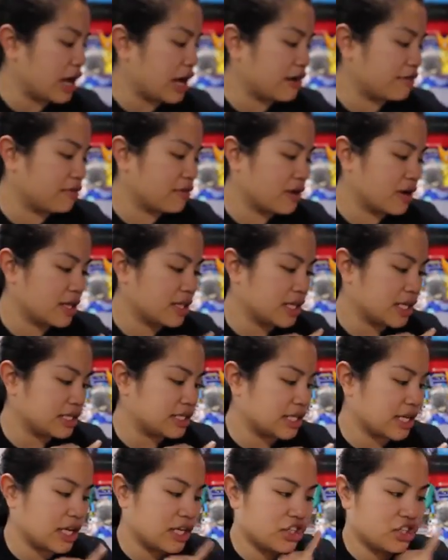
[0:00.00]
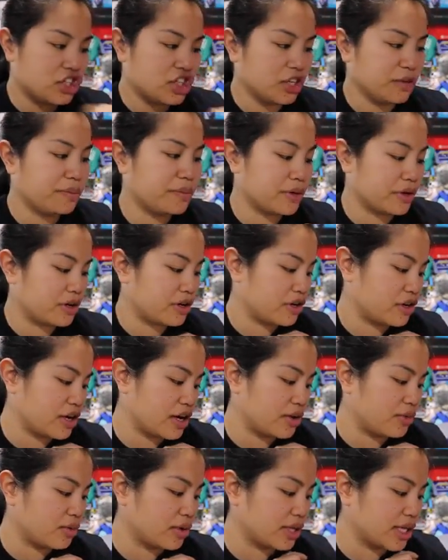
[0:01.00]
have one that says Jupiter
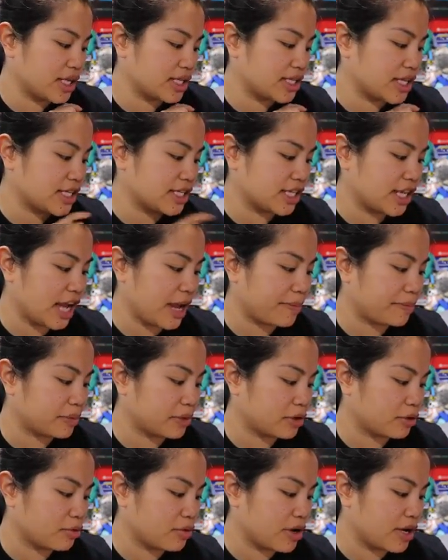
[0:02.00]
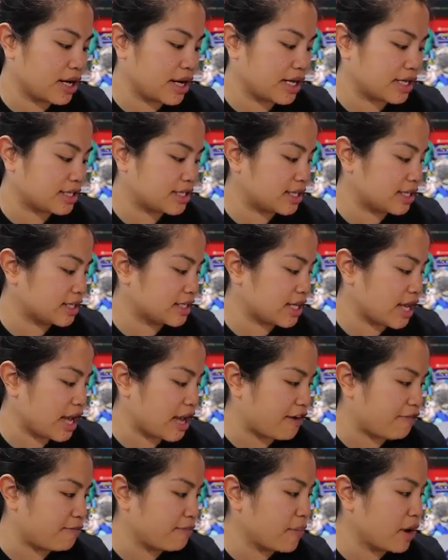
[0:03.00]
and one that says Kepler
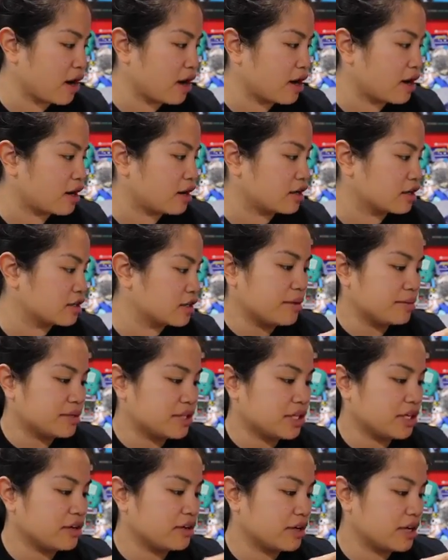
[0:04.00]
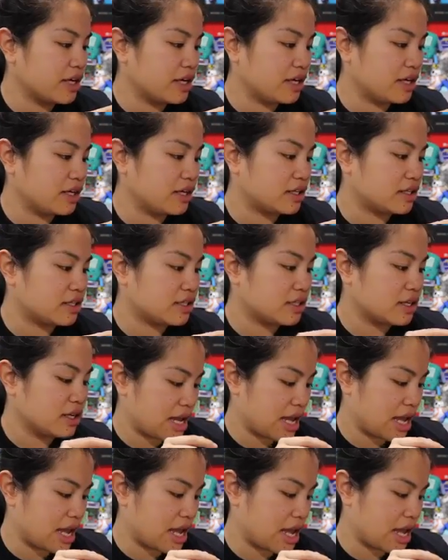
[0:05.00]
186f, Mars, Ceres,
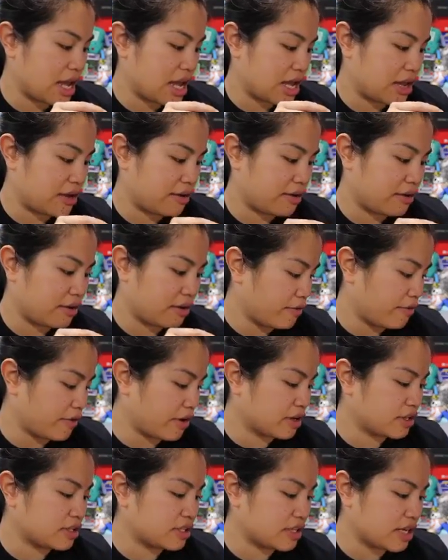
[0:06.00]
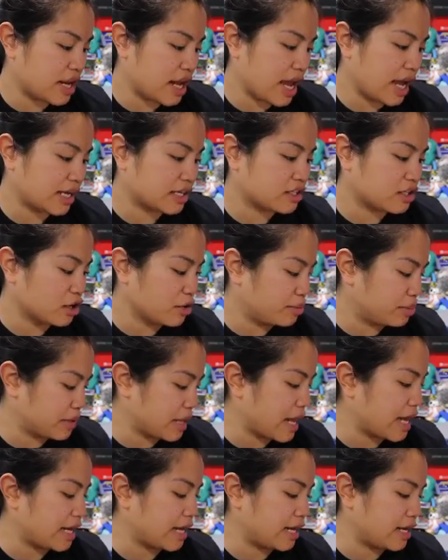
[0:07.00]
and first
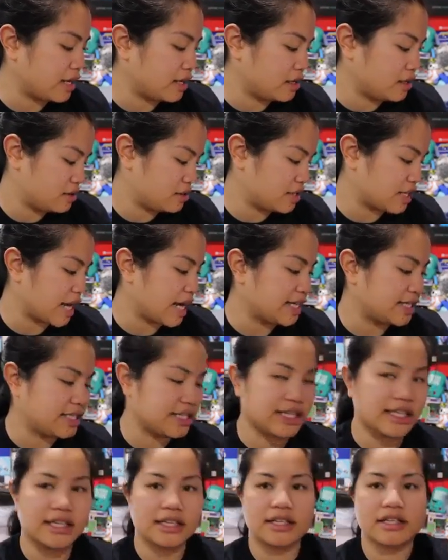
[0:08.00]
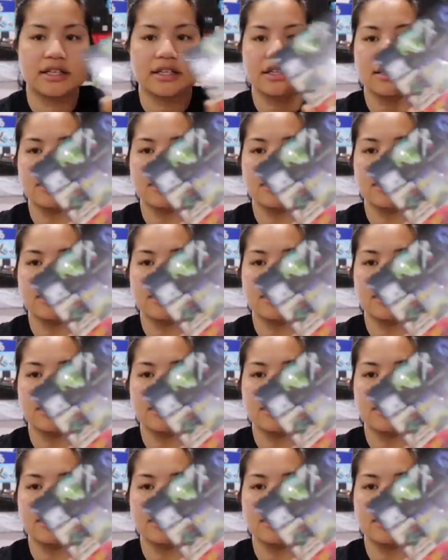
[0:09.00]
exoplanet, Titan.